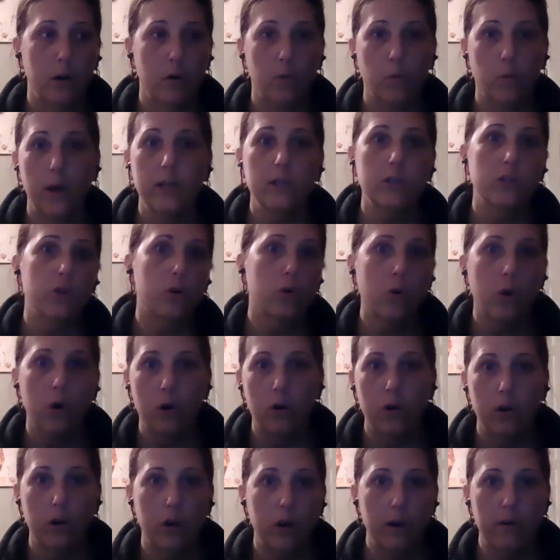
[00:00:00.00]
Rachel
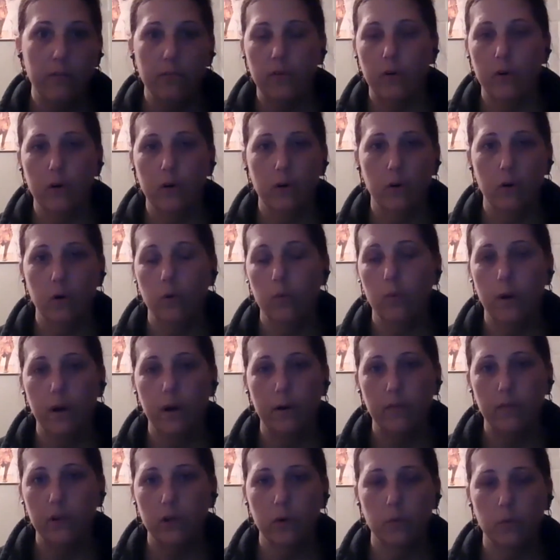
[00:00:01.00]
called off, or
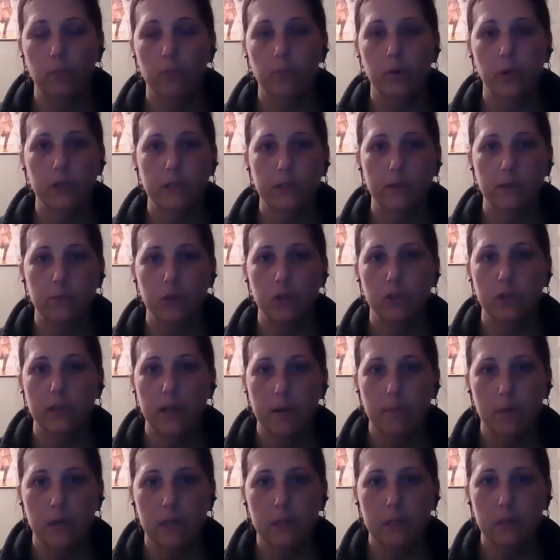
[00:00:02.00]
whatever your preceptor's
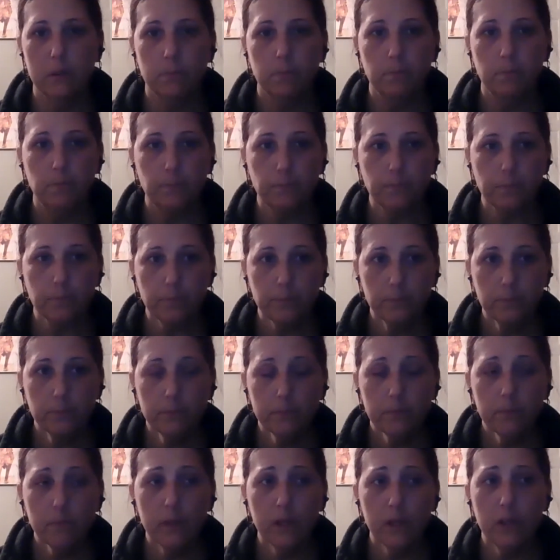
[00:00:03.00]
name is.
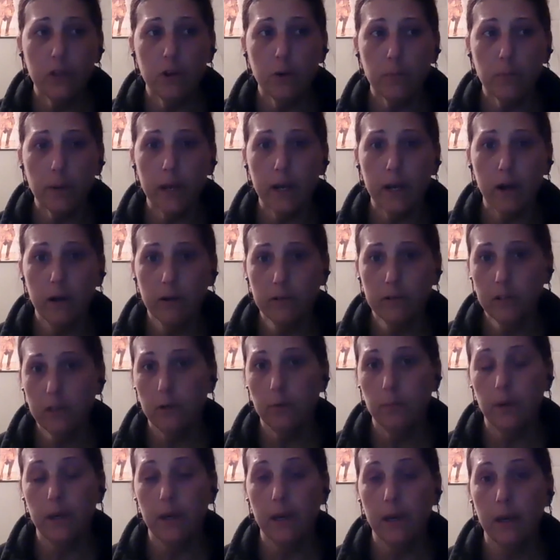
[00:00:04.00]
There may
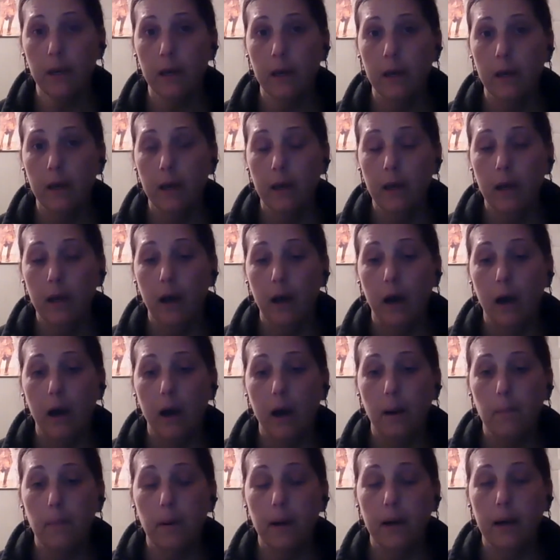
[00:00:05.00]
also be
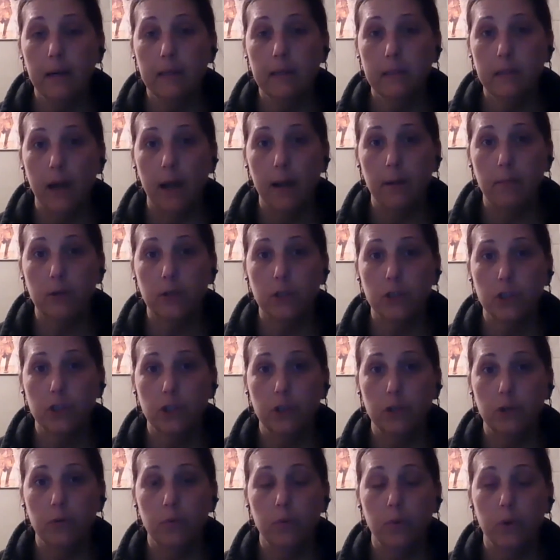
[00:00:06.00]
a time or
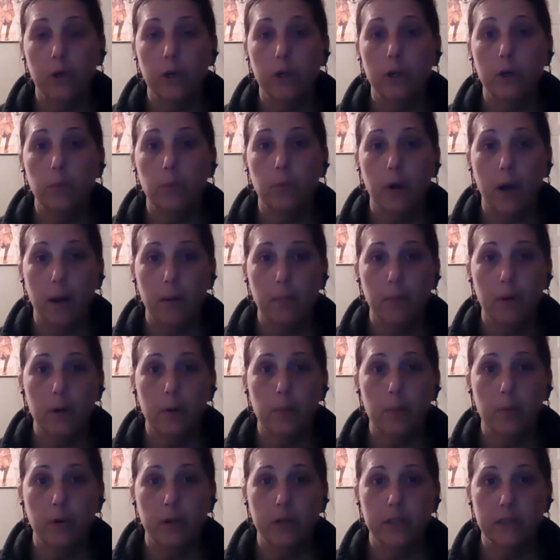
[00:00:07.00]
two where your
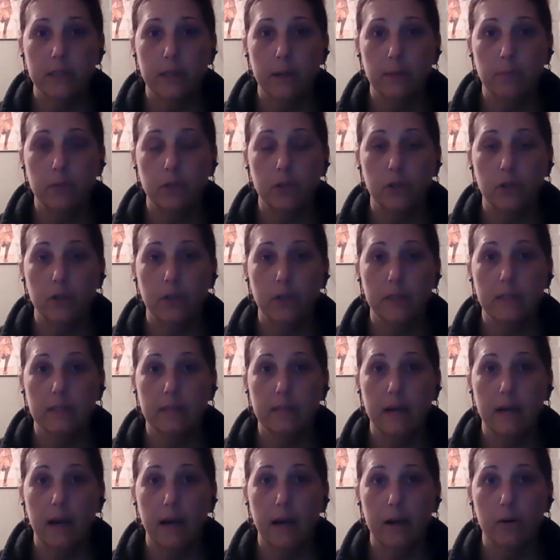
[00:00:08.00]
primary preceptor is
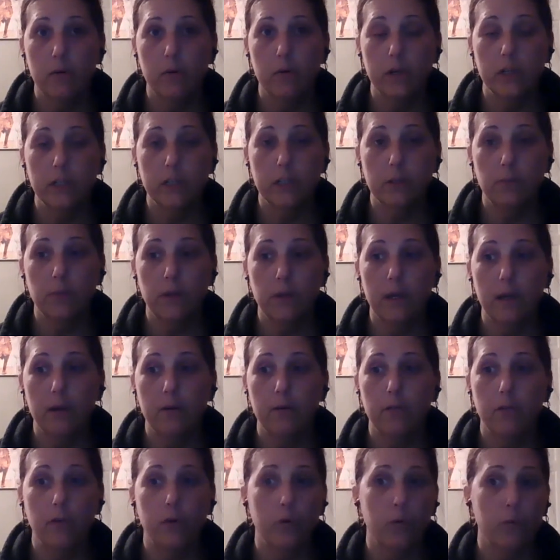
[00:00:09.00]
not going to be,
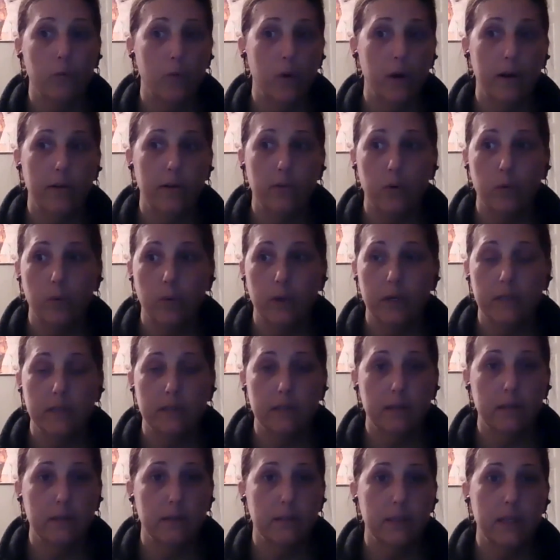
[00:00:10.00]
for whatever
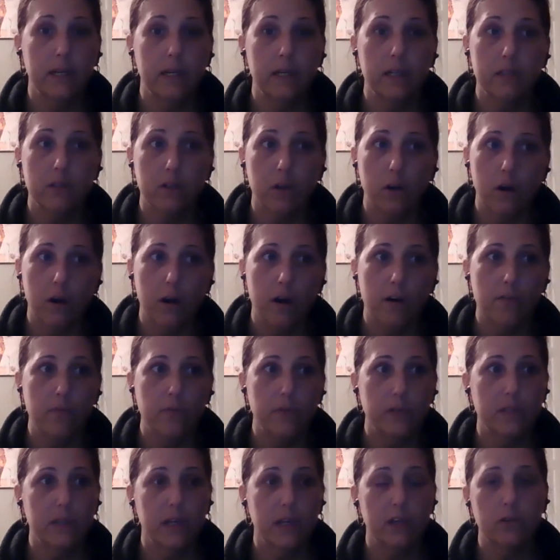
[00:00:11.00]
reason, days off,
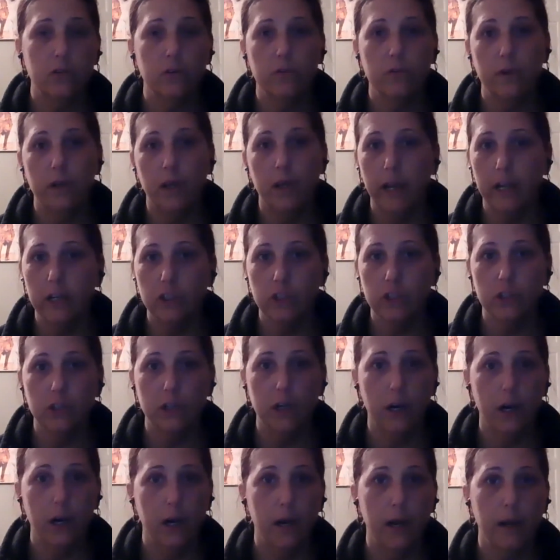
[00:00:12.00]
scheduled vacation
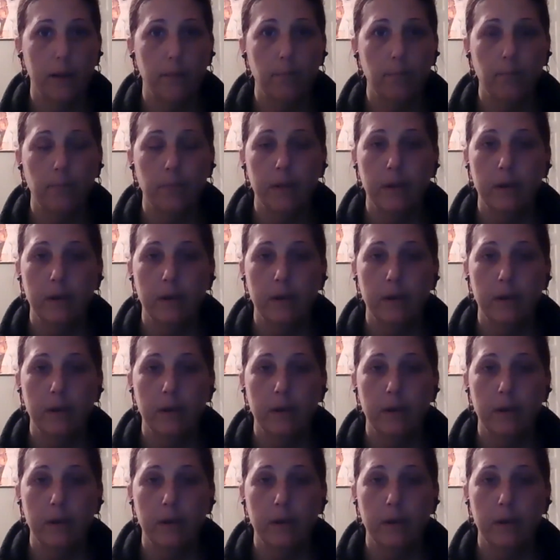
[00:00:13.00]
time,